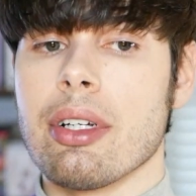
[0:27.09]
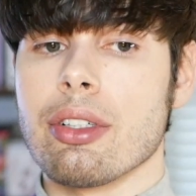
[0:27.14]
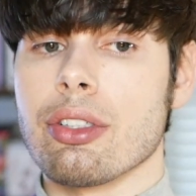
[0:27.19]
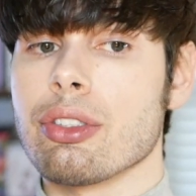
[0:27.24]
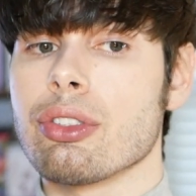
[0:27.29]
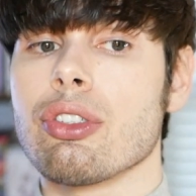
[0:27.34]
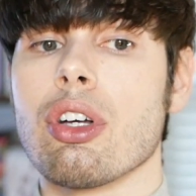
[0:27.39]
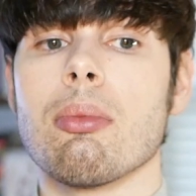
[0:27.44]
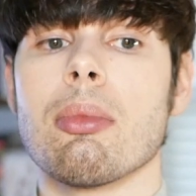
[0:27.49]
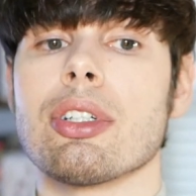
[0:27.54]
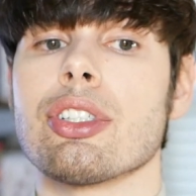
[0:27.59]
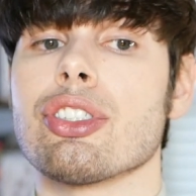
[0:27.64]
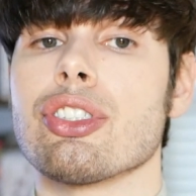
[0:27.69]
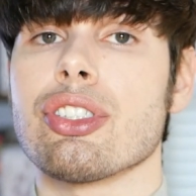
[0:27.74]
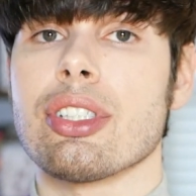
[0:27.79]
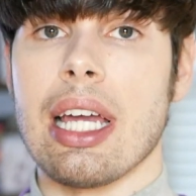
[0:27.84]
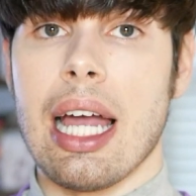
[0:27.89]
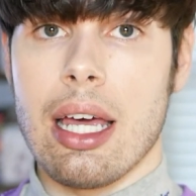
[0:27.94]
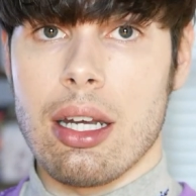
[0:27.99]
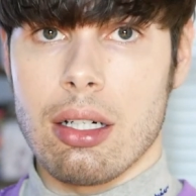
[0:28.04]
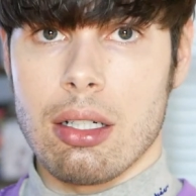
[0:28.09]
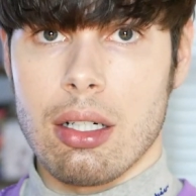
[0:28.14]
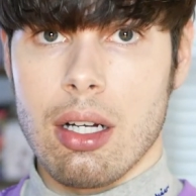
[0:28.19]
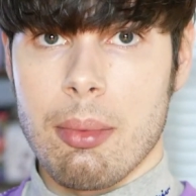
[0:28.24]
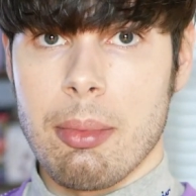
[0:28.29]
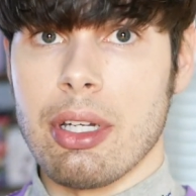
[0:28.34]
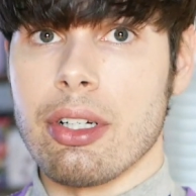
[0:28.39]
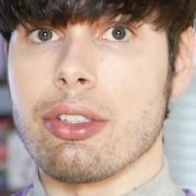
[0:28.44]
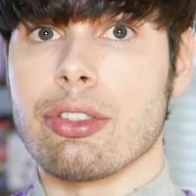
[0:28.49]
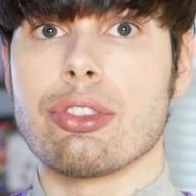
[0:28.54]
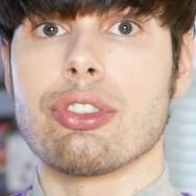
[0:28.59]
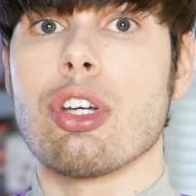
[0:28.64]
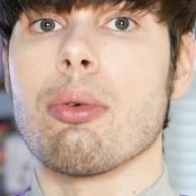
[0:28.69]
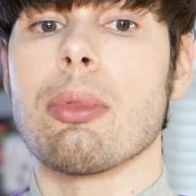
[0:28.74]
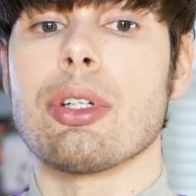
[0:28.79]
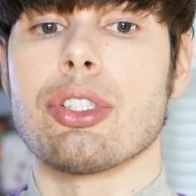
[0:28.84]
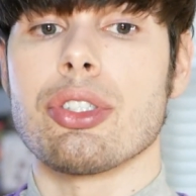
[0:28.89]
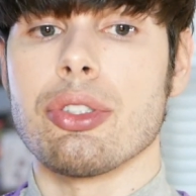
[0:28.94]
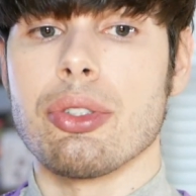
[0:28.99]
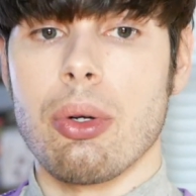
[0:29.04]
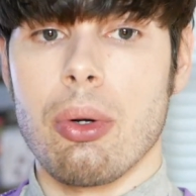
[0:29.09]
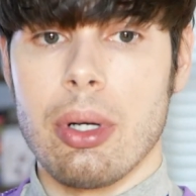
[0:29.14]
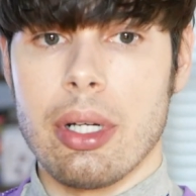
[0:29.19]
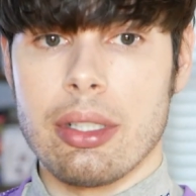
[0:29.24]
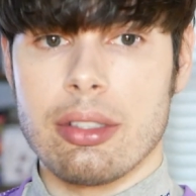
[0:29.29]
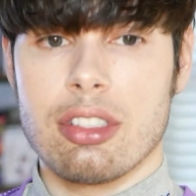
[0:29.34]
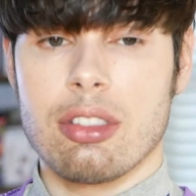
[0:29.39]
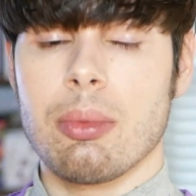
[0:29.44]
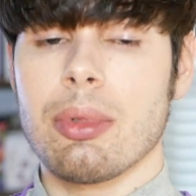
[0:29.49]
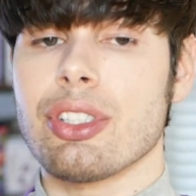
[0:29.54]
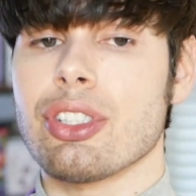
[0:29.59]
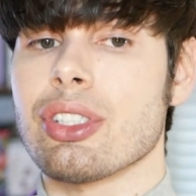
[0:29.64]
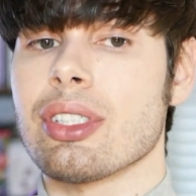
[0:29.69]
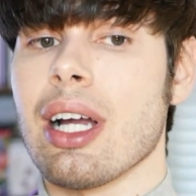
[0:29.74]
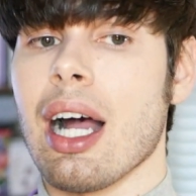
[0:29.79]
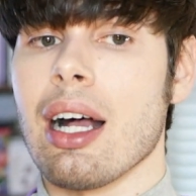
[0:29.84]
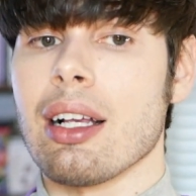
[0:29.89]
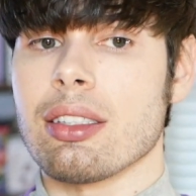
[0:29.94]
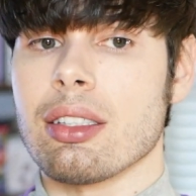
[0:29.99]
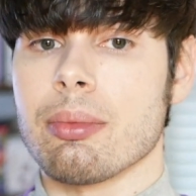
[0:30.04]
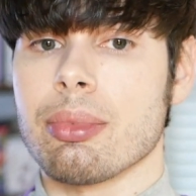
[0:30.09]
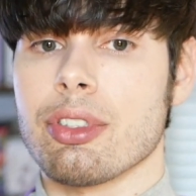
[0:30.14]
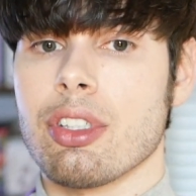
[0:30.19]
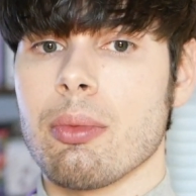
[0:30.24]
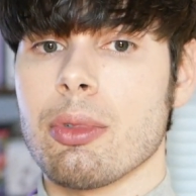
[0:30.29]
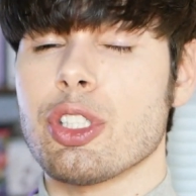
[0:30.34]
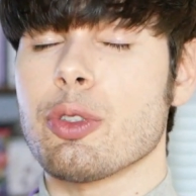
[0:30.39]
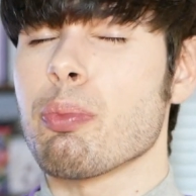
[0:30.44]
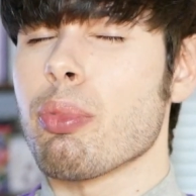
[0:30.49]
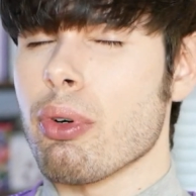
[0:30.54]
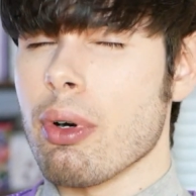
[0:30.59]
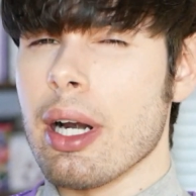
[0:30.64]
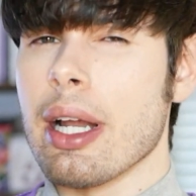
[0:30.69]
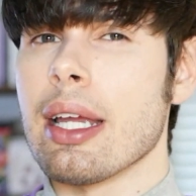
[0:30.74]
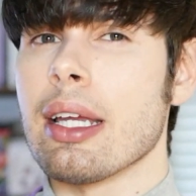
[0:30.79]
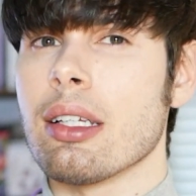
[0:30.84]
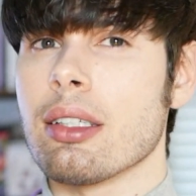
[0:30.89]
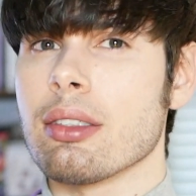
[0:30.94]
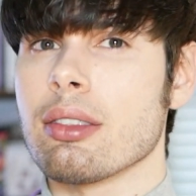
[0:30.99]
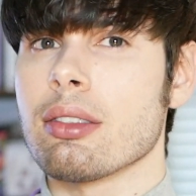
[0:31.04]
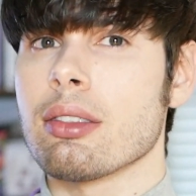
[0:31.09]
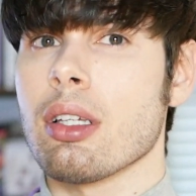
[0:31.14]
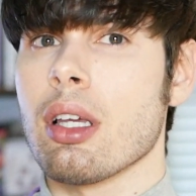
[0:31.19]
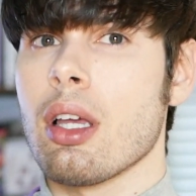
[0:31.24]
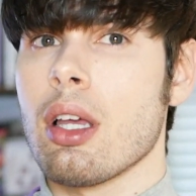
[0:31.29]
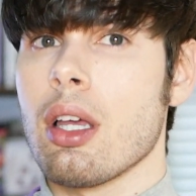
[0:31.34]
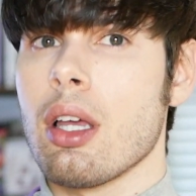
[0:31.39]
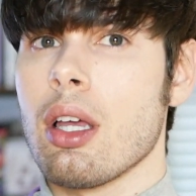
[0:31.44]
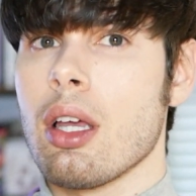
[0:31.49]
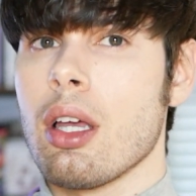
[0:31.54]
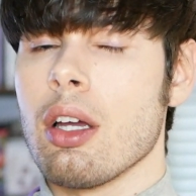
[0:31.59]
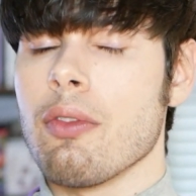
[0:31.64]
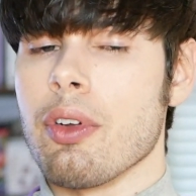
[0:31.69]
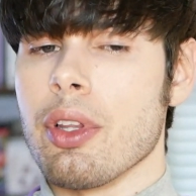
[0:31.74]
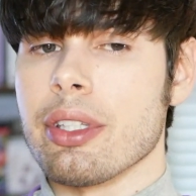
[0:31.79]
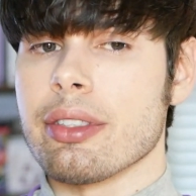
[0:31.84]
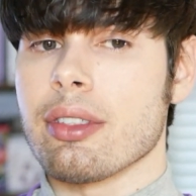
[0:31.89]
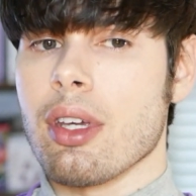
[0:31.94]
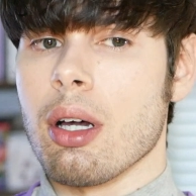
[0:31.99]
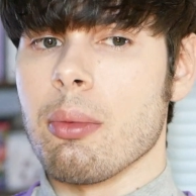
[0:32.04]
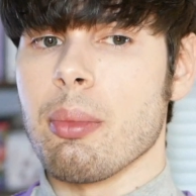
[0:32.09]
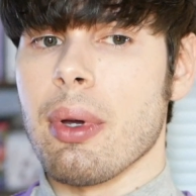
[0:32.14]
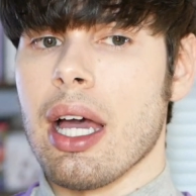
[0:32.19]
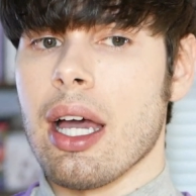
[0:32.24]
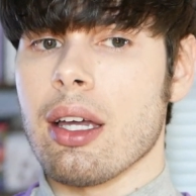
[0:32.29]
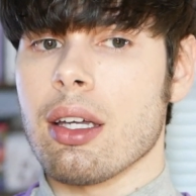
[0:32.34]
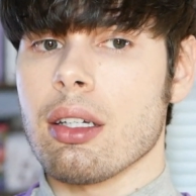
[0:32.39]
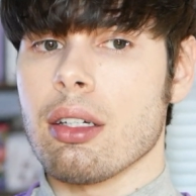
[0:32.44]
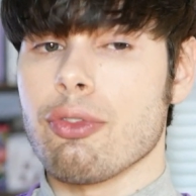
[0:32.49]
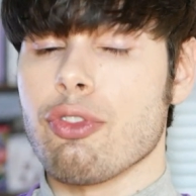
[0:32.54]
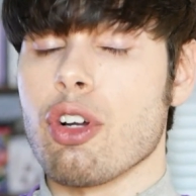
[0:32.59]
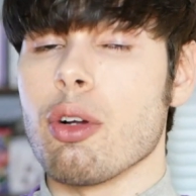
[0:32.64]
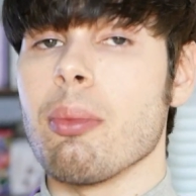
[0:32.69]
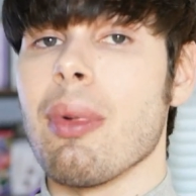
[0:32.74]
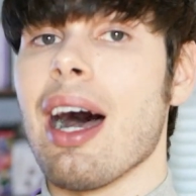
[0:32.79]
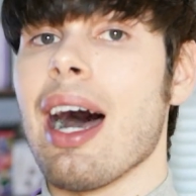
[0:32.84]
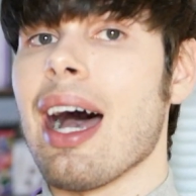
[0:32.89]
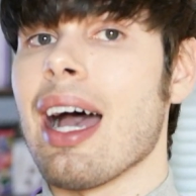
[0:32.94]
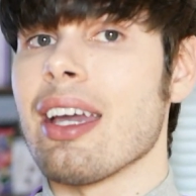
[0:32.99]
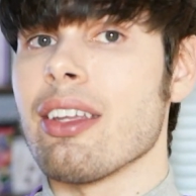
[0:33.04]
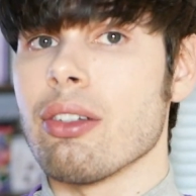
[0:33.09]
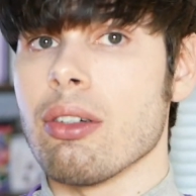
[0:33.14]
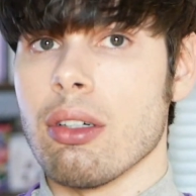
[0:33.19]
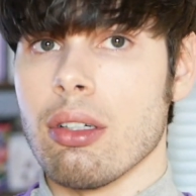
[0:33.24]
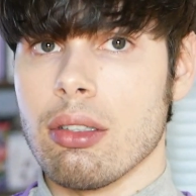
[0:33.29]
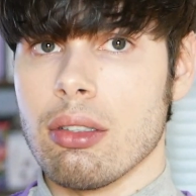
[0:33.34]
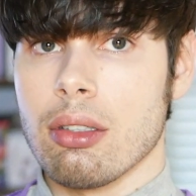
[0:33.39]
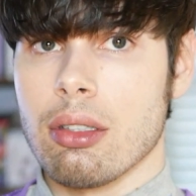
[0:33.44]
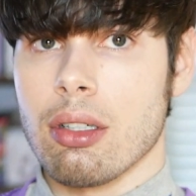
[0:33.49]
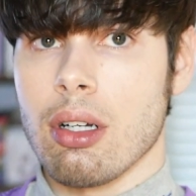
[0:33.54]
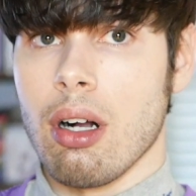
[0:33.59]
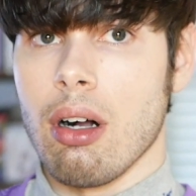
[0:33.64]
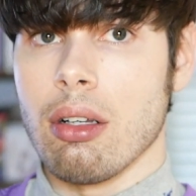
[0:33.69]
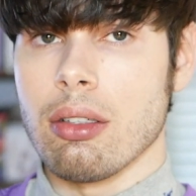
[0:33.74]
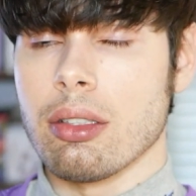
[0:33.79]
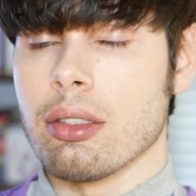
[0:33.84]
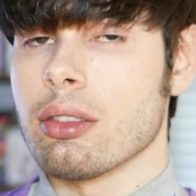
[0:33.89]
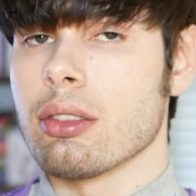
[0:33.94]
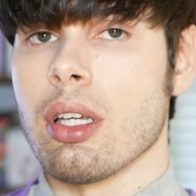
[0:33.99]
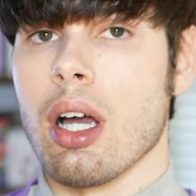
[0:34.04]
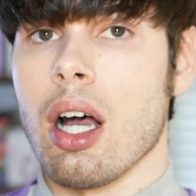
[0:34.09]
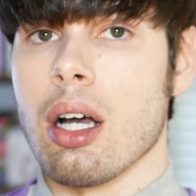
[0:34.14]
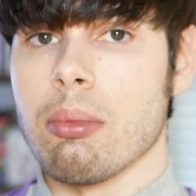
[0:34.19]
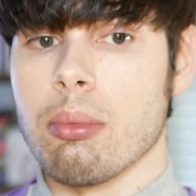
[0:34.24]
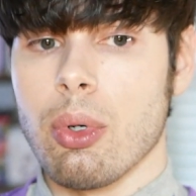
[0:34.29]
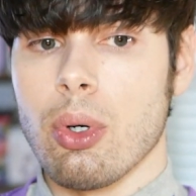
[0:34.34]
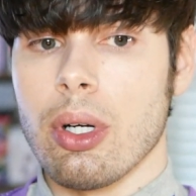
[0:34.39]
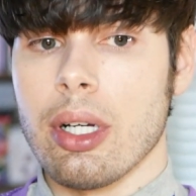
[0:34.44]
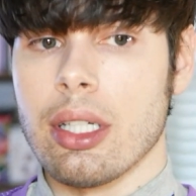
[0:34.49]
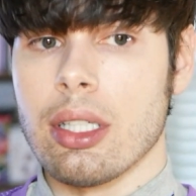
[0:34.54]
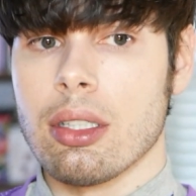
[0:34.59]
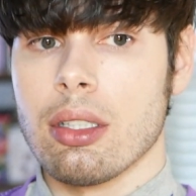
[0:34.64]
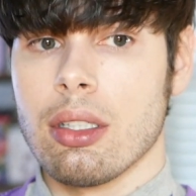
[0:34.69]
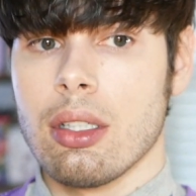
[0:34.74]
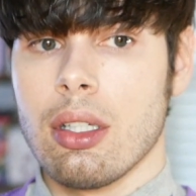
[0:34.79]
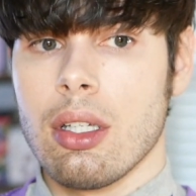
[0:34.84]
hearing so much chatter. I'm hearing so much noise, so much gossip, so much praise for this comeback from idol called Tomboy.